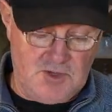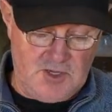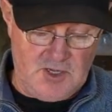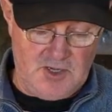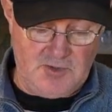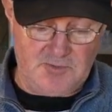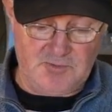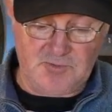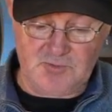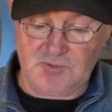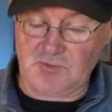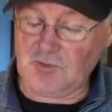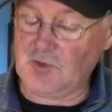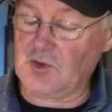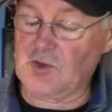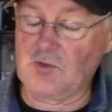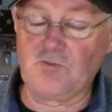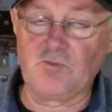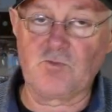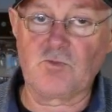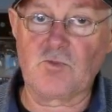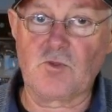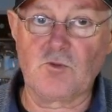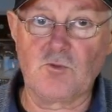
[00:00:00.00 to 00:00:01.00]
with
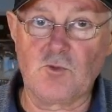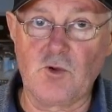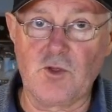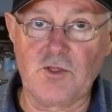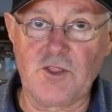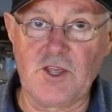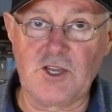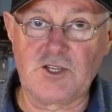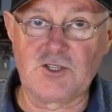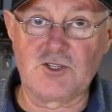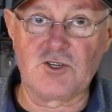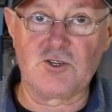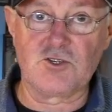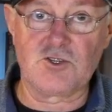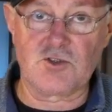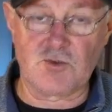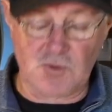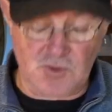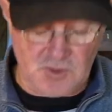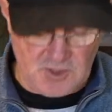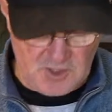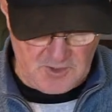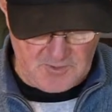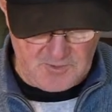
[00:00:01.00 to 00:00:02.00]
what they do to
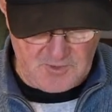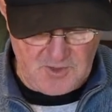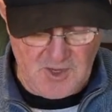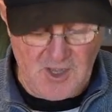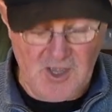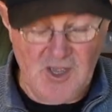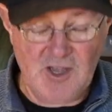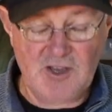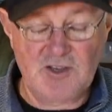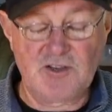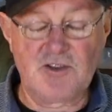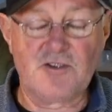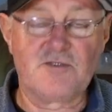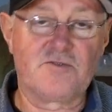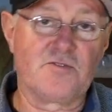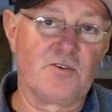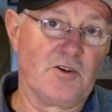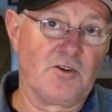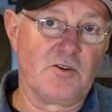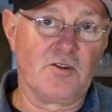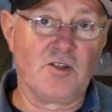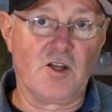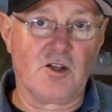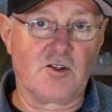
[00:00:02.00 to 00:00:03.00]
all the
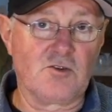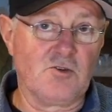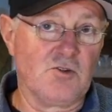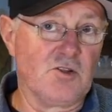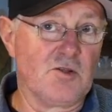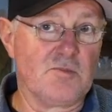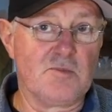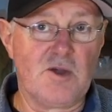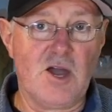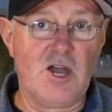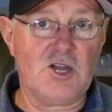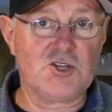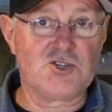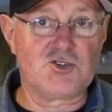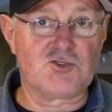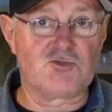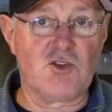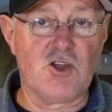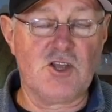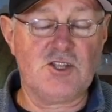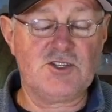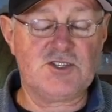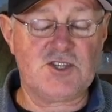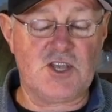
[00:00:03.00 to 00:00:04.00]
different, like all the
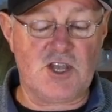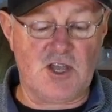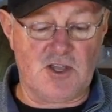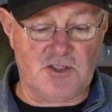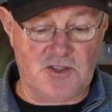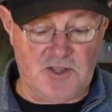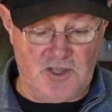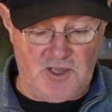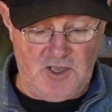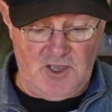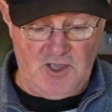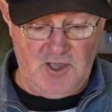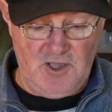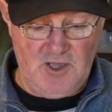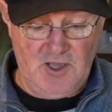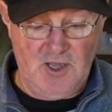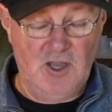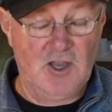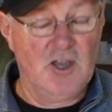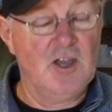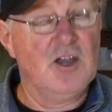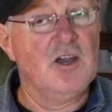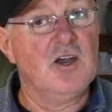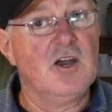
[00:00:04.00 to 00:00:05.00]
margarines out there.
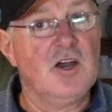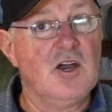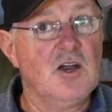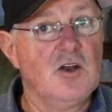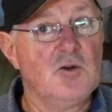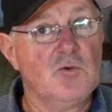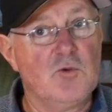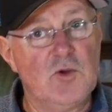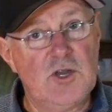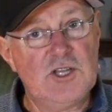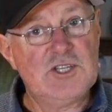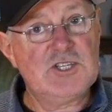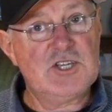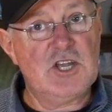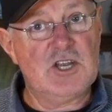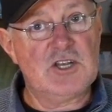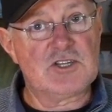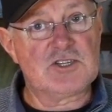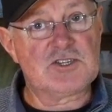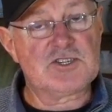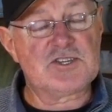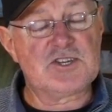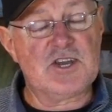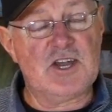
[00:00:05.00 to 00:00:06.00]
We tend
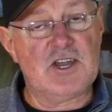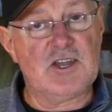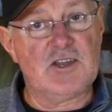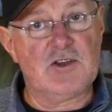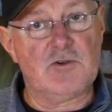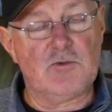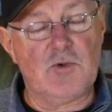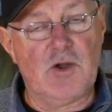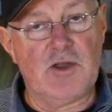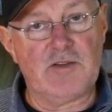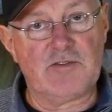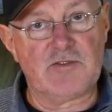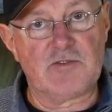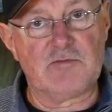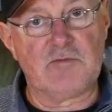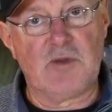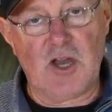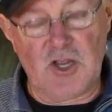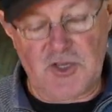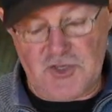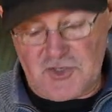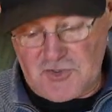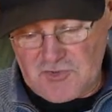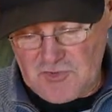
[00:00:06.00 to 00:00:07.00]
to stay away from
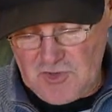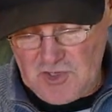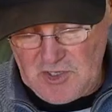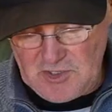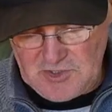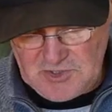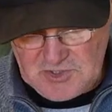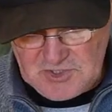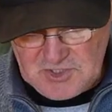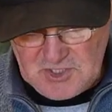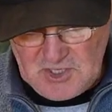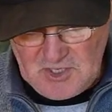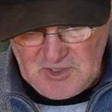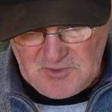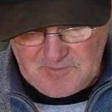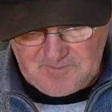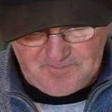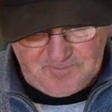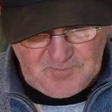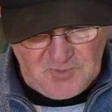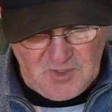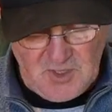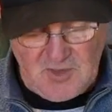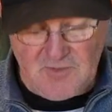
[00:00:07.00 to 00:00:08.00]
margarine, so
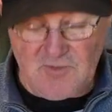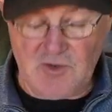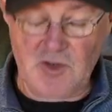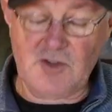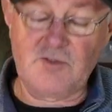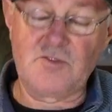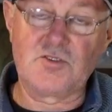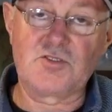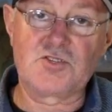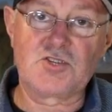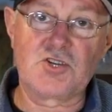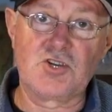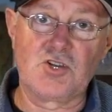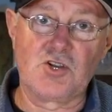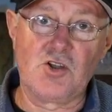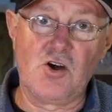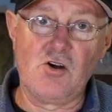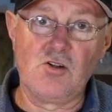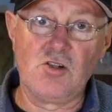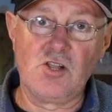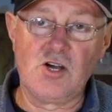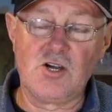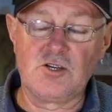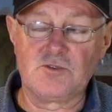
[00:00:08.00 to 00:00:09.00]
even if it's
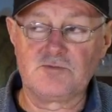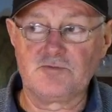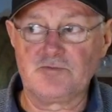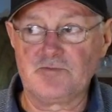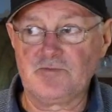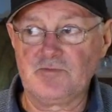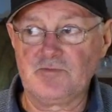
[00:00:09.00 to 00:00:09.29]
canola